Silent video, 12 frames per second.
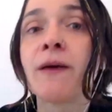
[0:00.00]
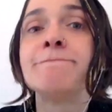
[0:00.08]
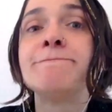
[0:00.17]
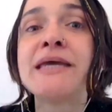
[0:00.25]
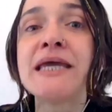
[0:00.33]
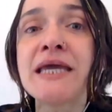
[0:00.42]

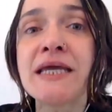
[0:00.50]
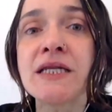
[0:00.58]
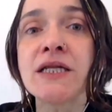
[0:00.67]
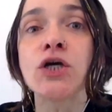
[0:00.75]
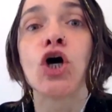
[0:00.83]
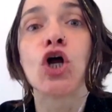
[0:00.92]

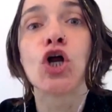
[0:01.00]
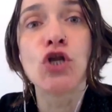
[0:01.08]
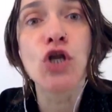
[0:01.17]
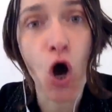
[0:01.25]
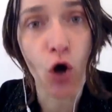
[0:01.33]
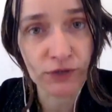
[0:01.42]
being
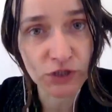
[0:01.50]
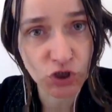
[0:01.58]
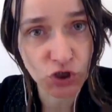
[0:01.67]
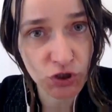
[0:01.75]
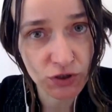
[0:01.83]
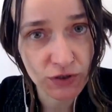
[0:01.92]

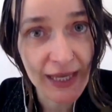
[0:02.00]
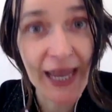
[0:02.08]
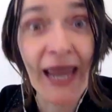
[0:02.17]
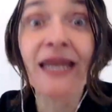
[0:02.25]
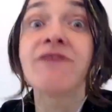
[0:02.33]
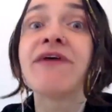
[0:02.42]
nourished
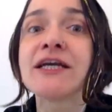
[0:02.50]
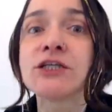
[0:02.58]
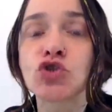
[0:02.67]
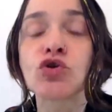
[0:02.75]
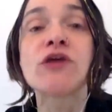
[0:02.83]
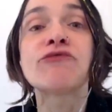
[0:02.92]
and
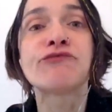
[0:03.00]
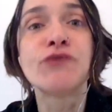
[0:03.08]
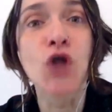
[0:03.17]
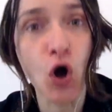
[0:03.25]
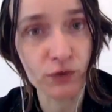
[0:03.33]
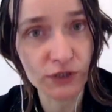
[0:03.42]
eventually
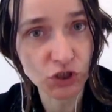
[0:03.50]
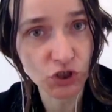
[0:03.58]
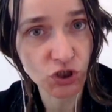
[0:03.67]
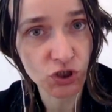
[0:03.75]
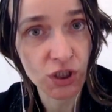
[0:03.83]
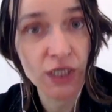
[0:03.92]

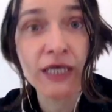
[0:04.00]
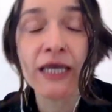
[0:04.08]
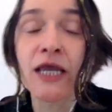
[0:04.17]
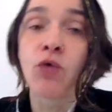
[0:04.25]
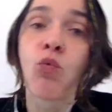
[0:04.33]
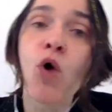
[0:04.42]
flourish
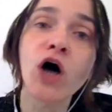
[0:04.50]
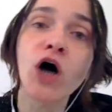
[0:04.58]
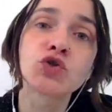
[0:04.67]
in what